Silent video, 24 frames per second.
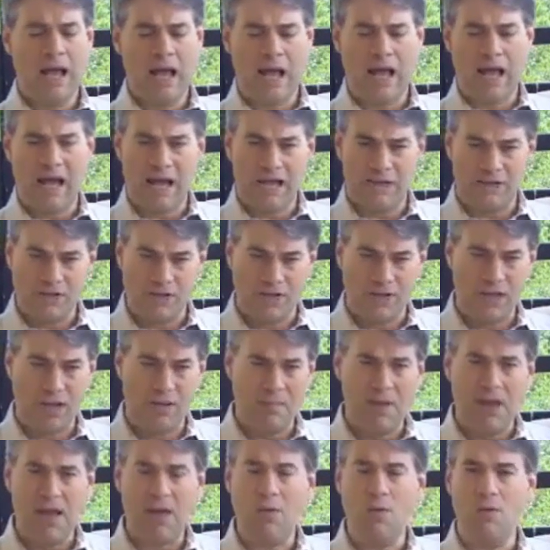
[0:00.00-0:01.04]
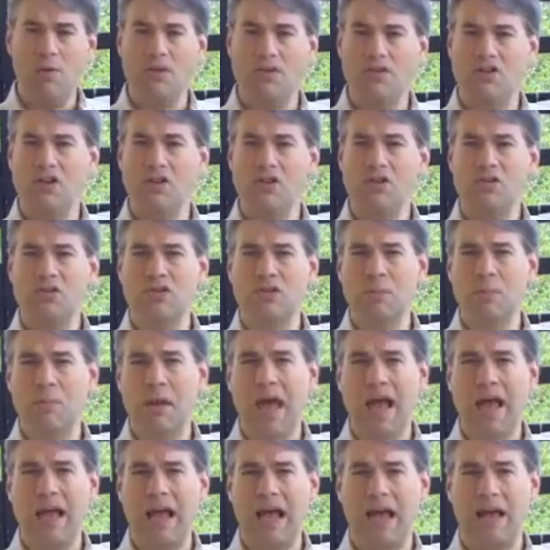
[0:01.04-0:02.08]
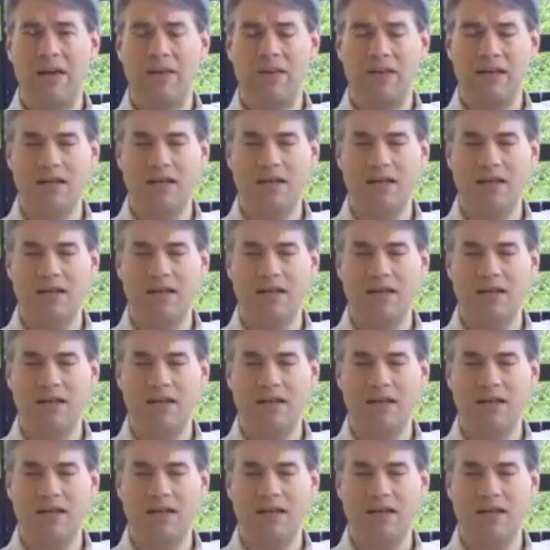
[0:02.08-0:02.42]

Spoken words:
so they may choose to back out of the